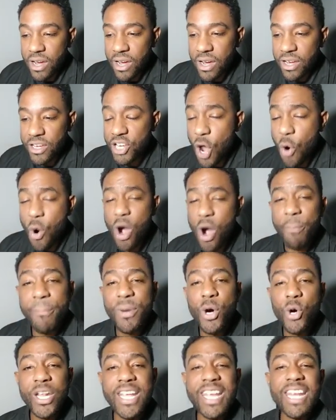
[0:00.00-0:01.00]
you know what
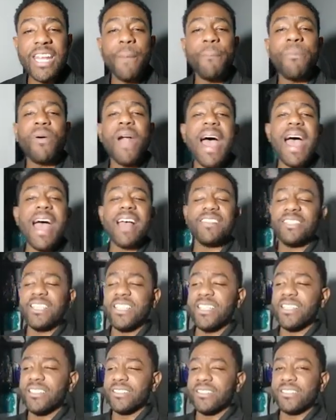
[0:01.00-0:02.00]
booty and the prize
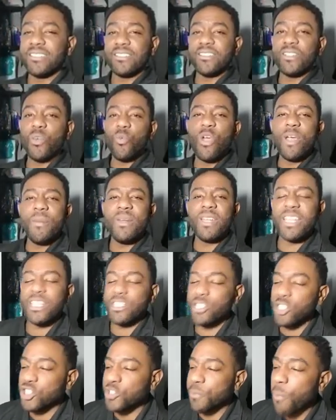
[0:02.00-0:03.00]
is? The
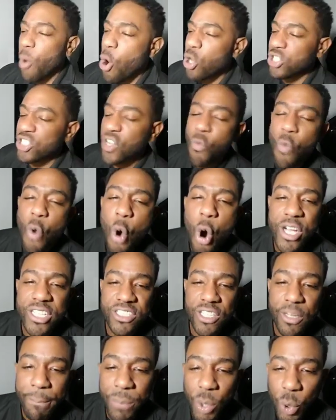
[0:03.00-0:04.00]
women, the spoils of war
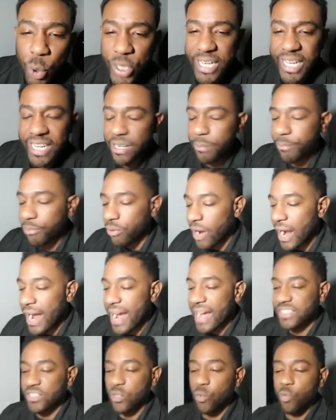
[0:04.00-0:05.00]
is the booty and the
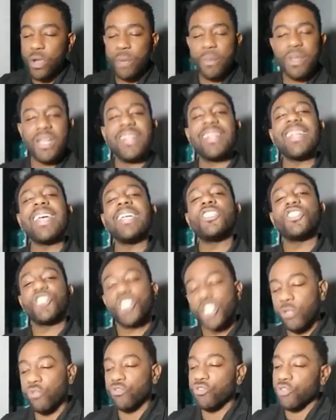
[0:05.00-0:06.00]
prize, the women and their
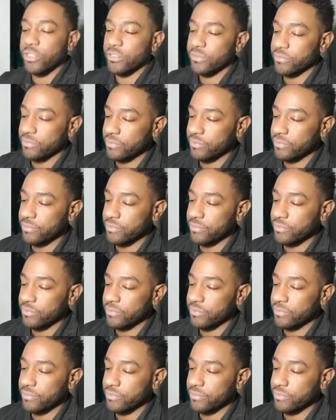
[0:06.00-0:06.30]
children.